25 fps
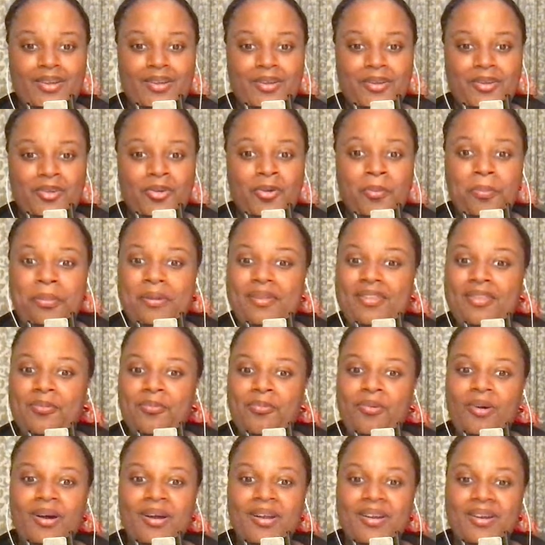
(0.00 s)
You'll be the
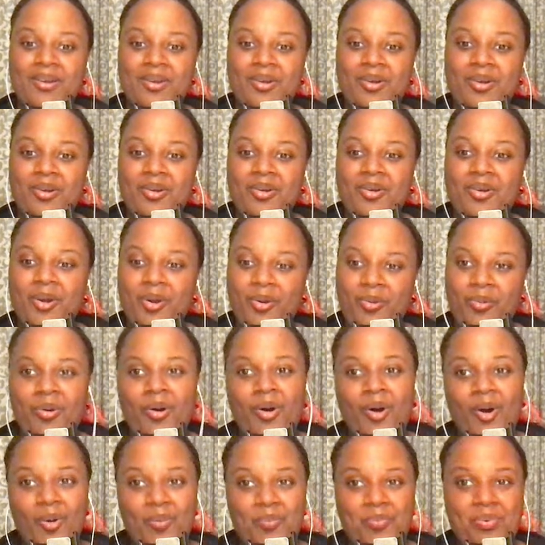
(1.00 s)
one who
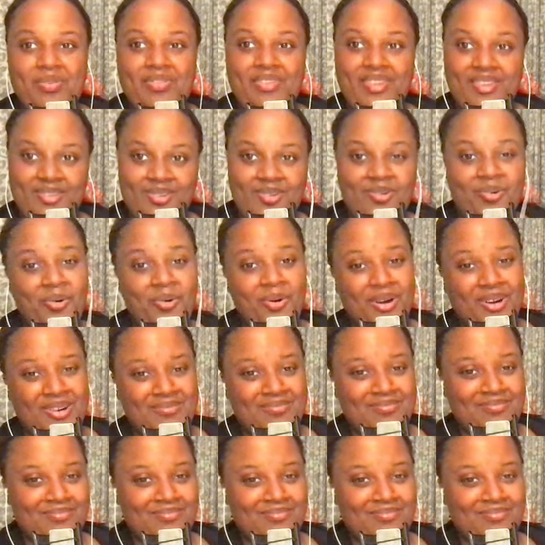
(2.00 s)
will open the door.